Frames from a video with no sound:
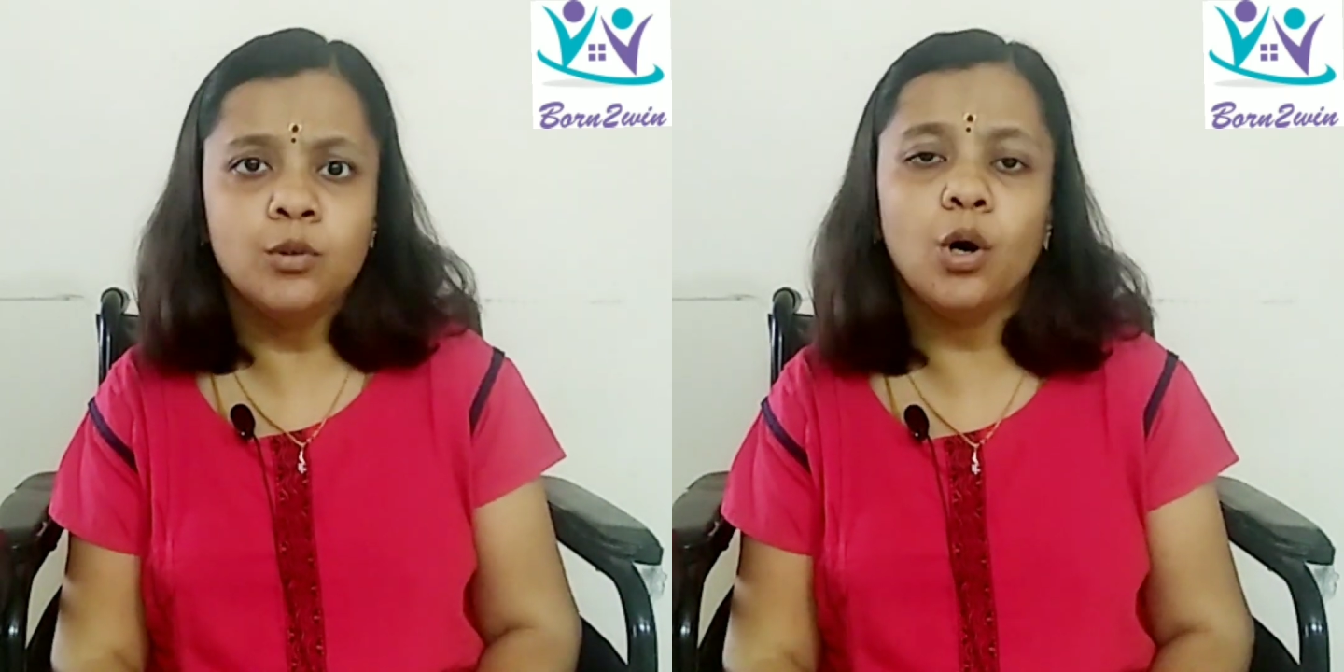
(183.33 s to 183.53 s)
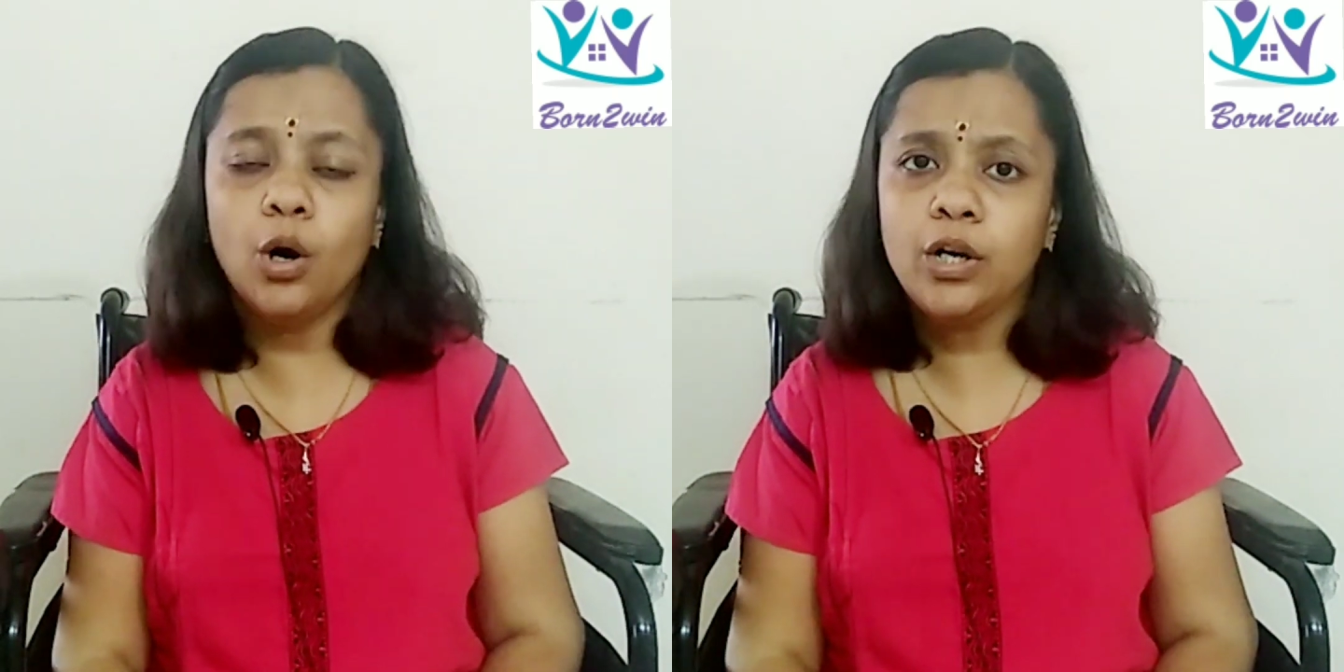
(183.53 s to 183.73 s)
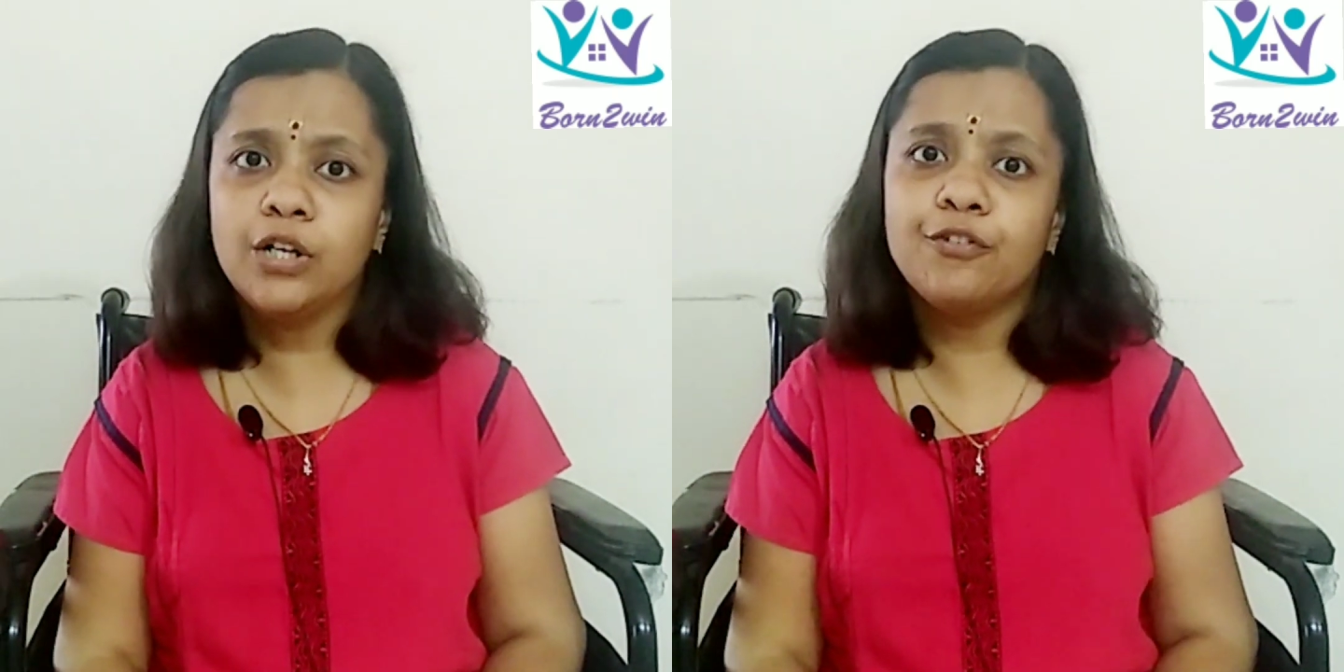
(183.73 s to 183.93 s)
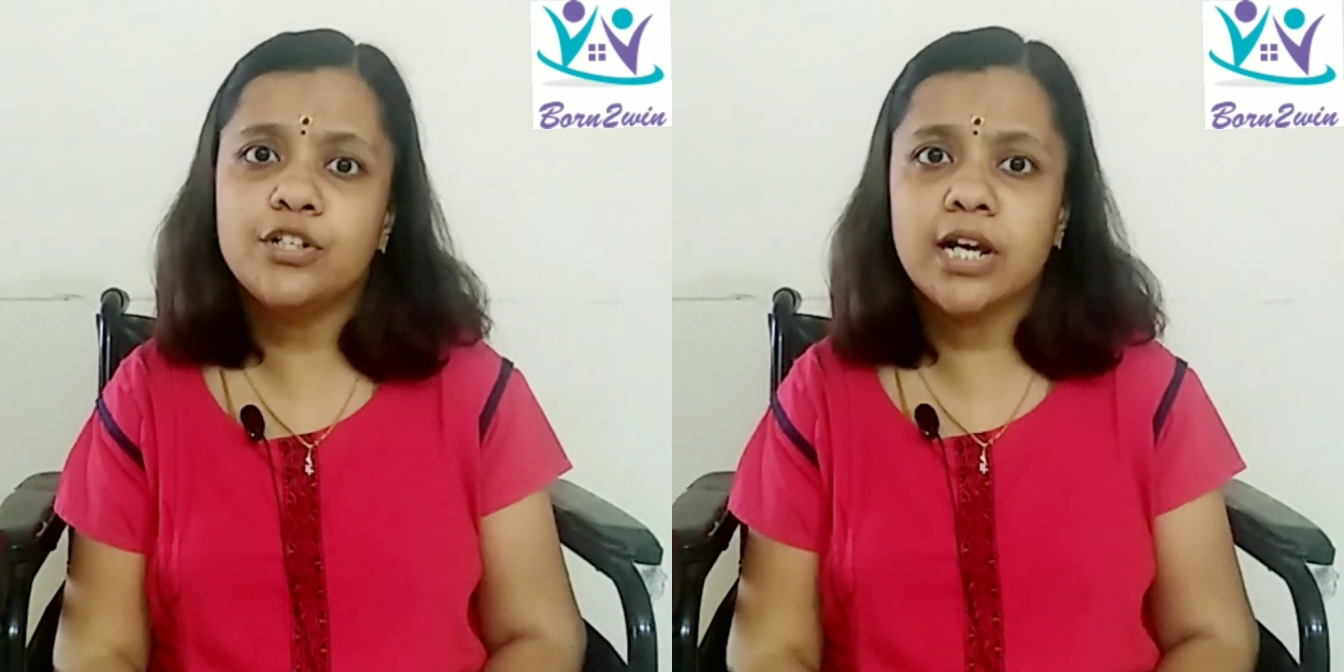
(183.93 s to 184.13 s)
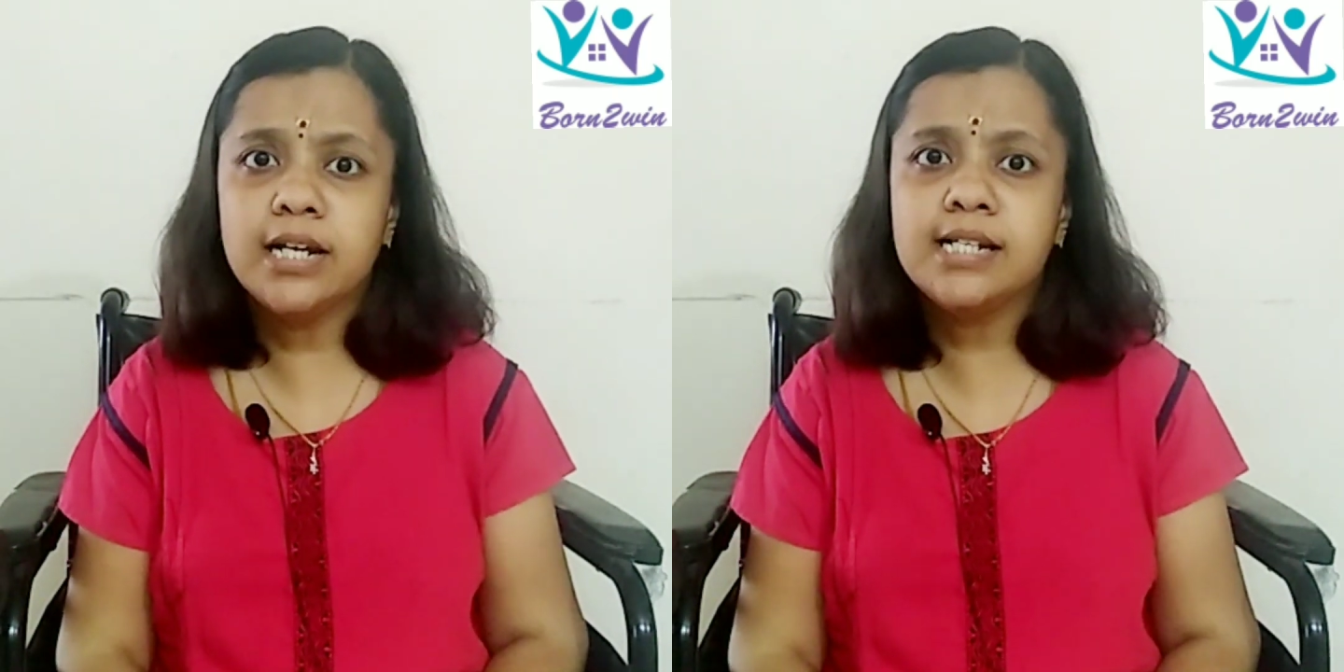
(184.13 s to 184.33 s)
or if your
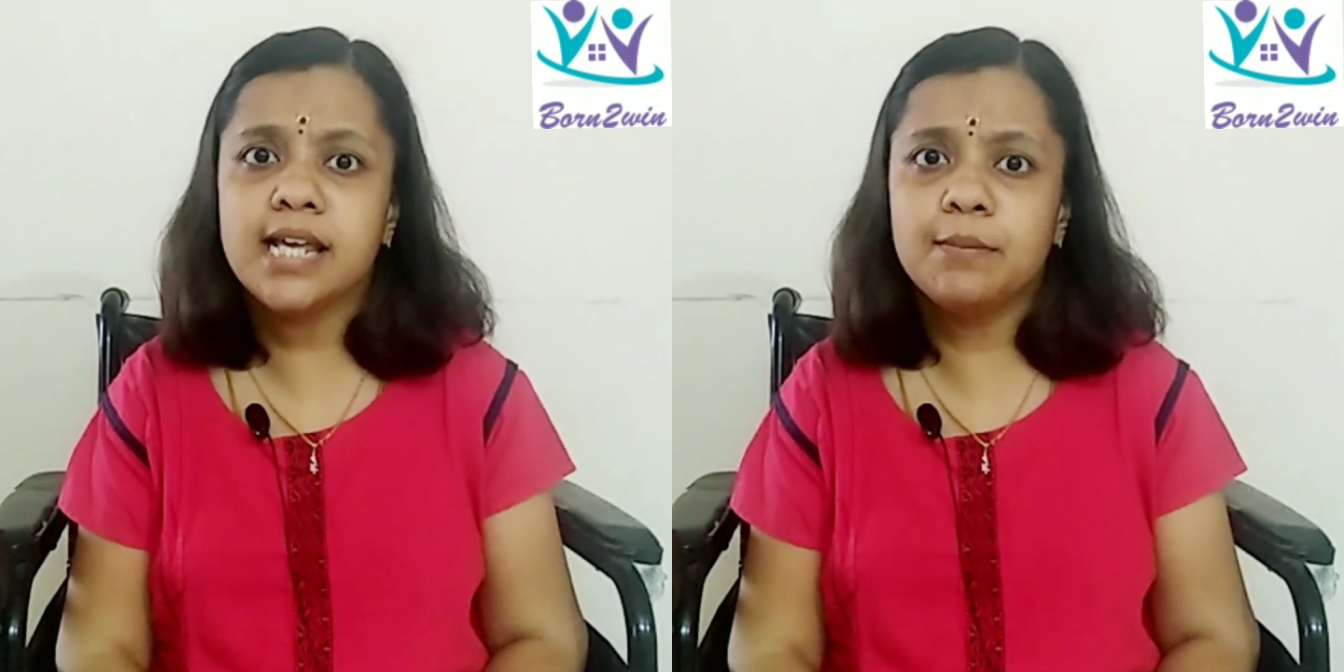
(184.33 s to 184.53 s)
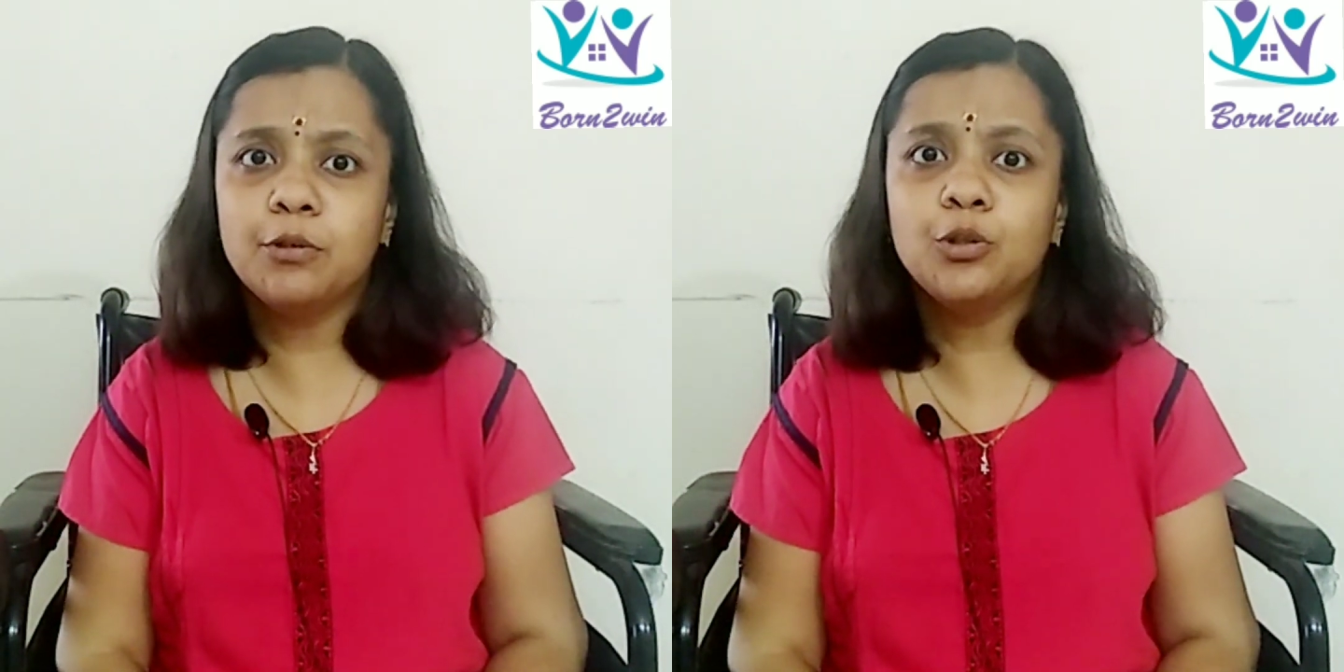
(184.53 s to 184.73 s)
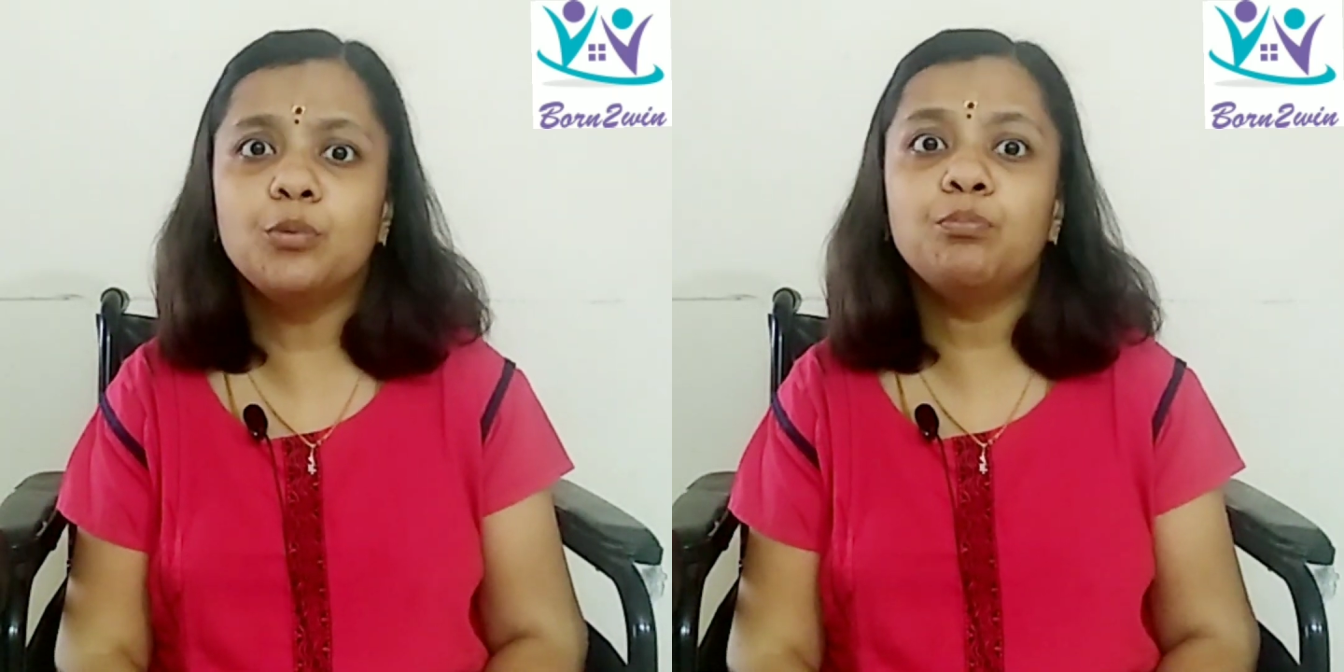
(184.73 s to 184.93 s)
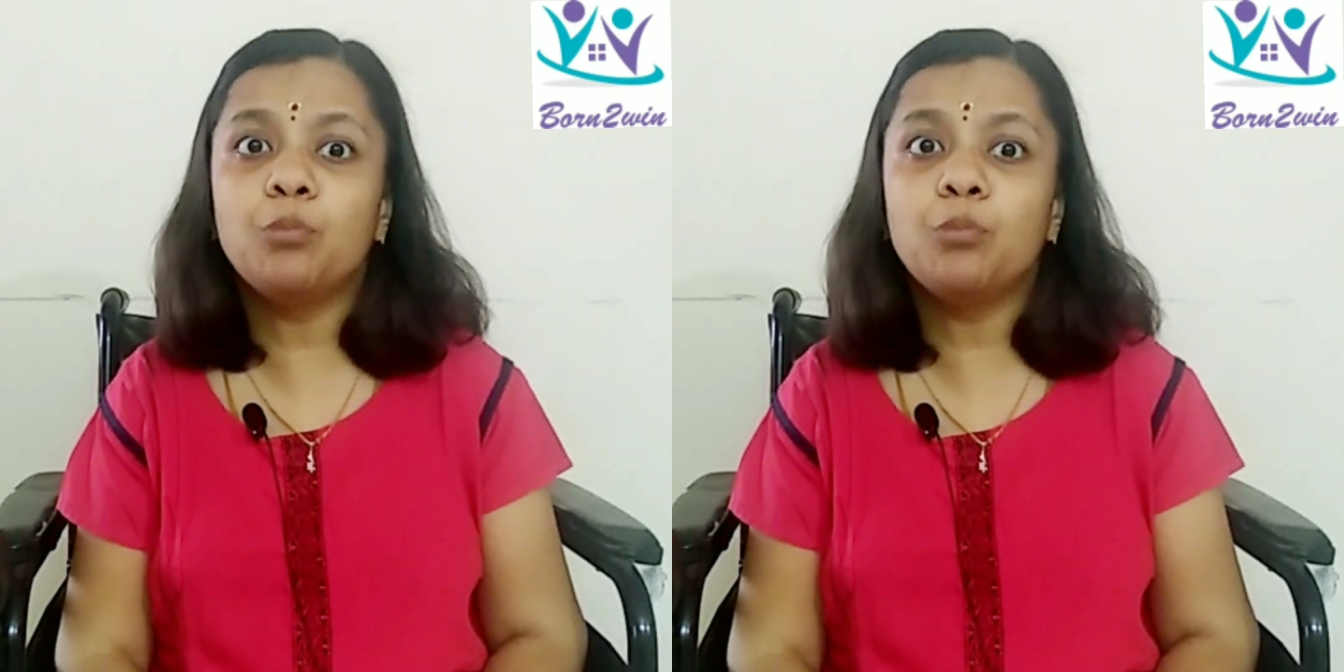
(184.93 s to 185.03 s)
child is able to